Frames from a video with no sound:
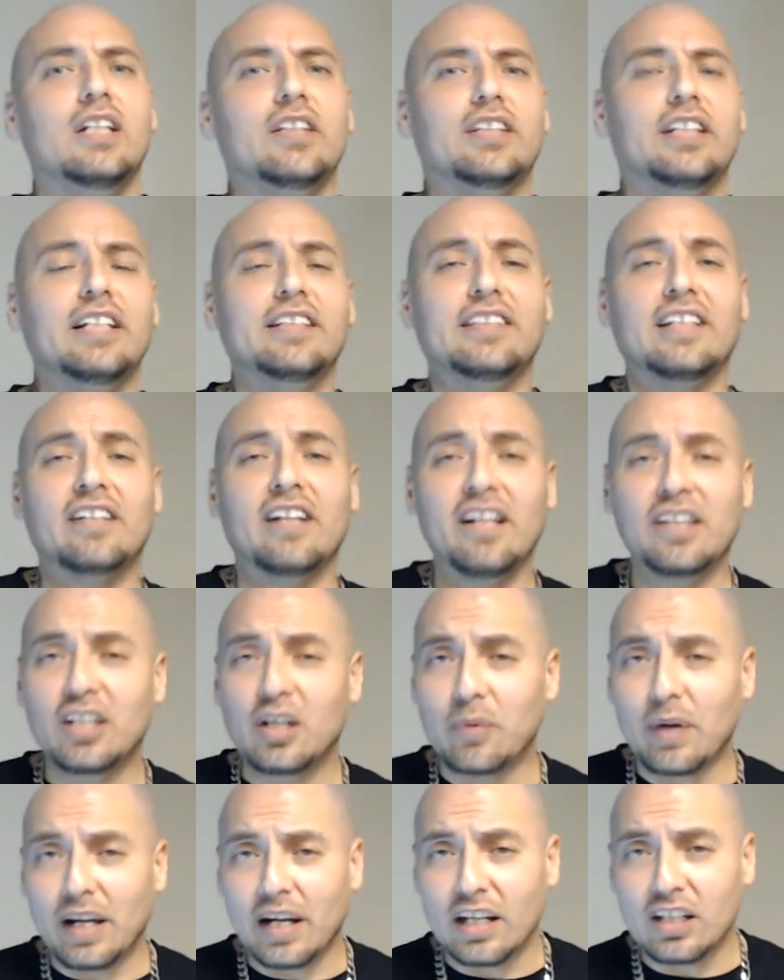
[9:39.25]
This is an
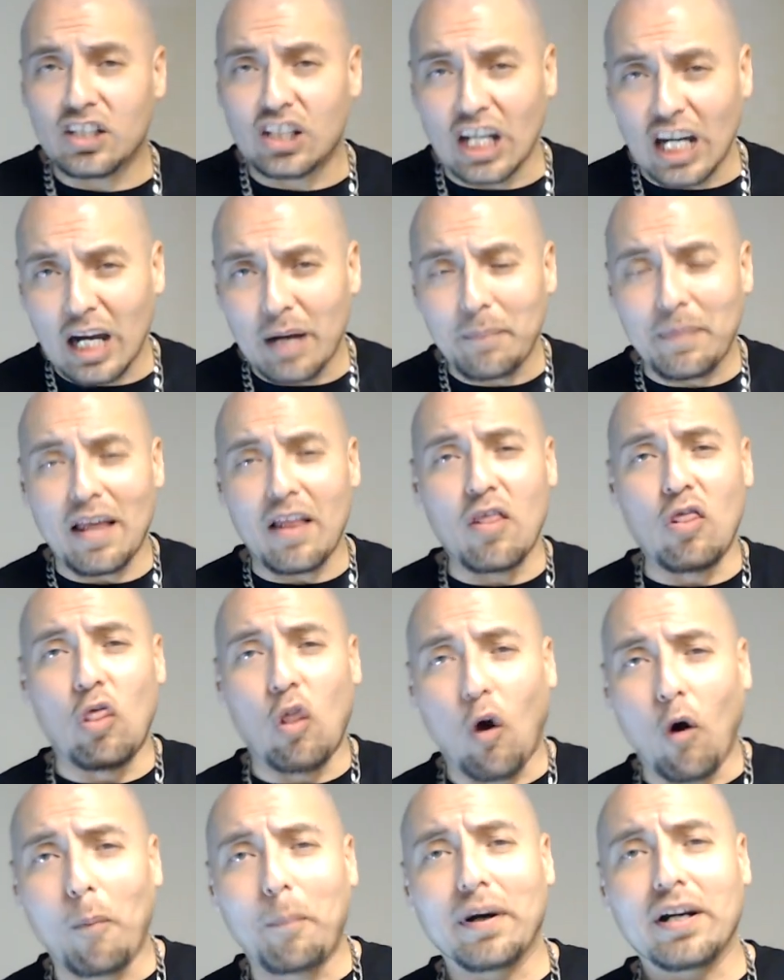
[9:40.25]
underrated gem that
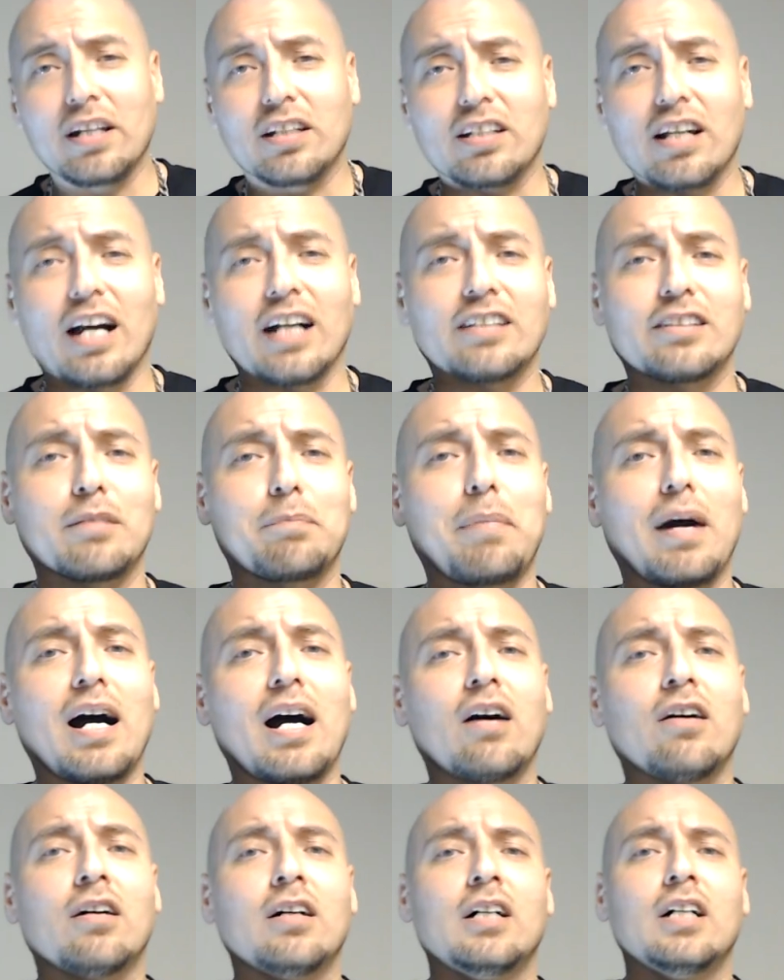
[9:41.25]
nobody talks
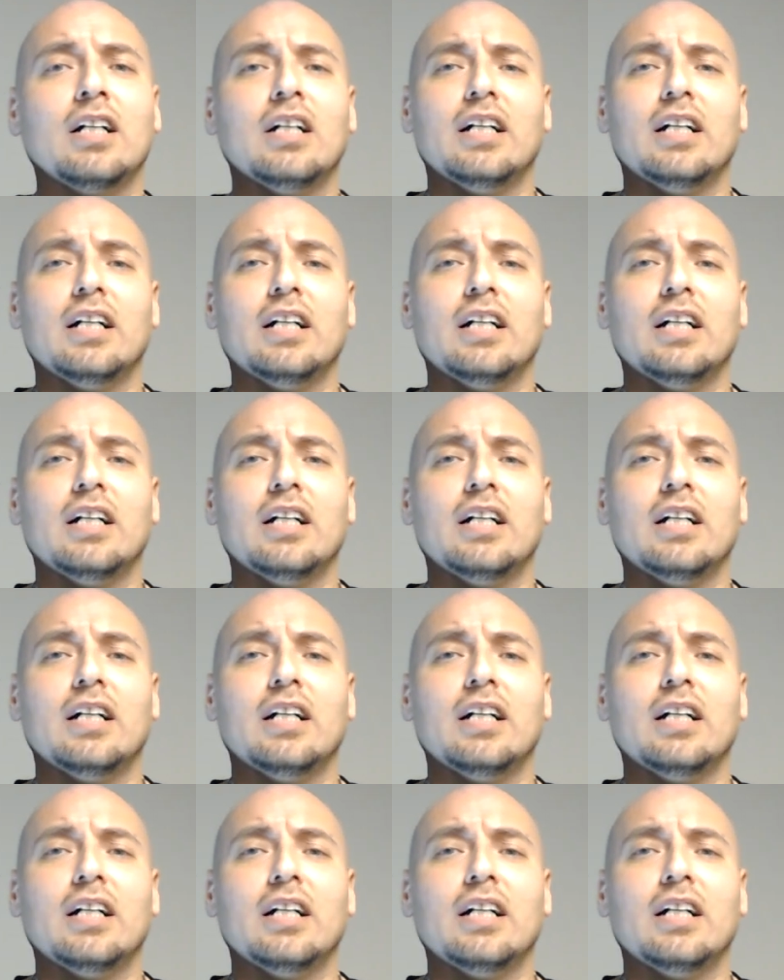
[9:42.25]
about,